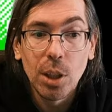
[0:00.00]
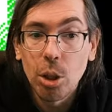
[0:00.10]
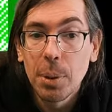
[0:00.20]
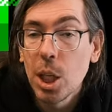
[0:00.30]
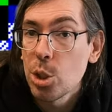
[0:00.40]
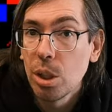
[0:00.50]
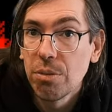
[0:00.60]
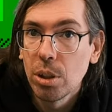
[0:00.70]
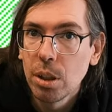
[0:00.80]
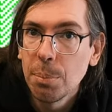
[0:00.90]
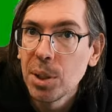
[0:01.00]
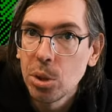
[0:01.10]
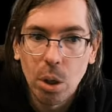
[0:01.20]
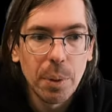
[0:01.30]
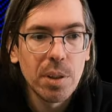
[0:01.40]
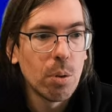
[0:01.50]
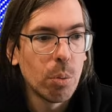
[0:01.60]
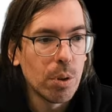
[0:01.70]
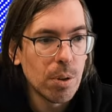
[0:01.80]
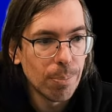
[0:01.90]
a nomination for the Meteoriks
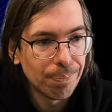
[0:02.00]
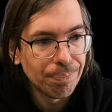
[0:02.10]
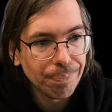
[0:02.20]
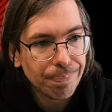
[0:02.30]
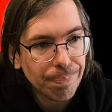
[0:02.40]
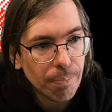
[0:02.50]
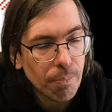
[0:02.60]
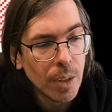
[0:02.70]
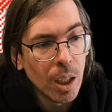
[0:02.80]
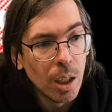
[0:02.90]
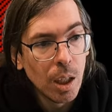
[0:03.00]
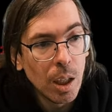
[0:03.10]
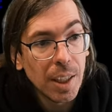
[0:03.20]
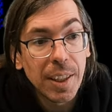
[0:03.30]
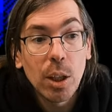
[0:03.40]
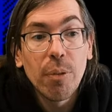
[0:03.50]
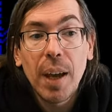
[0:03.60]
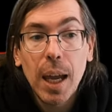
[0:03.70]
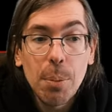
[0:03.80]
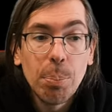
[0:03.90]
Awards. In the end of
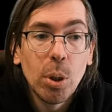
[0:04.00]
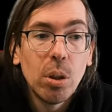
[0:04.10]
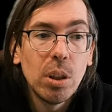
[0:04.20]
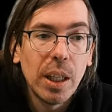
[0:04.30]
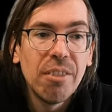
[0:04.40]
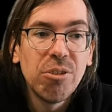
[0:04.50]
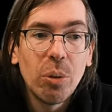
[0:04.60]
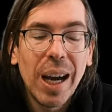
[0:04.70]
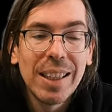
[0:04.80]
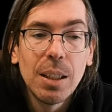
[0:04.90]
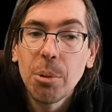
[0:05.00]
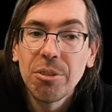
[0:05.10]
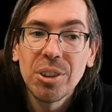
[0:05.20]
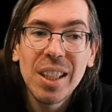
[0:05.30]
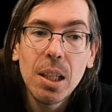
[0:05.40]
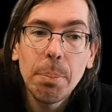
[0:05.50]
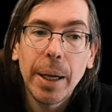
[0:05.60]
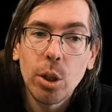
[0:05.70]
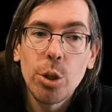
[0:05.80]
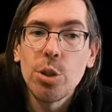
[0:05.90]
April, Info Guide number fourteen by
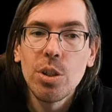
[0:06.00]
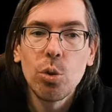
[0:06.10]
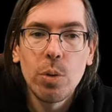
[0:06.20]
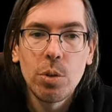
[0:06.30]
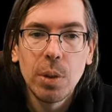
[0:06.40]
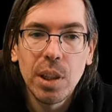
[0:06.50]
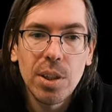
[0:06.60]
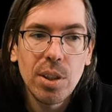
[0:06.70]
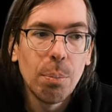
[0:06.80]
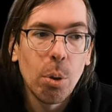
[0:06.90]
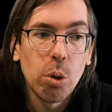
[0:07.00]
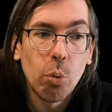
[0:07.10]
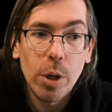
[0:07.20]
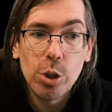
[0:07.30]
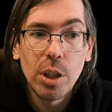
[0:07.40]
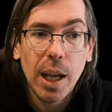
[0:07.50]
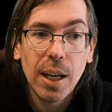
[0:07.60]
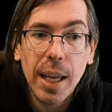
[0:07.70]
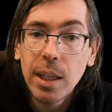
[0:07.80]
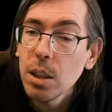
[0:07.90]
Conscience was released in both Russian and
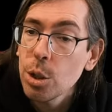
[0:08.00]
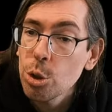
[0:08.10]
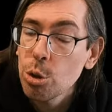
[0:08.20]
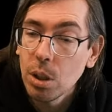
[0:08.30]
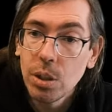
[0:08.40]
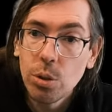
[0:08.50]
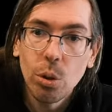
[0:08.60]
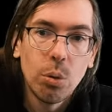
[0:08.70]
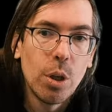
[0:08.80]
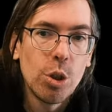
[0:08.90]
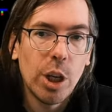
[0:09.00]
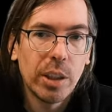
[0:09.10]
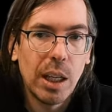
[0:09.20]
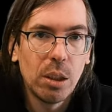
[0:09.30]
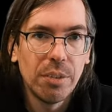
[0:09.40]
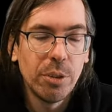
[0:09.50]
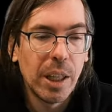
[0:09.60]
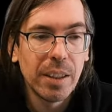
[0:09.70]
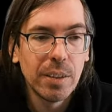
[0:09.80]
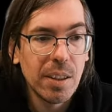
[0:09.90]
English. Uh, so uh, check that out if you
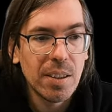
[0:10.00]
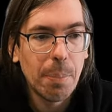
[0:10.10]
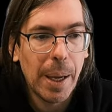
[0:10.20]
like disc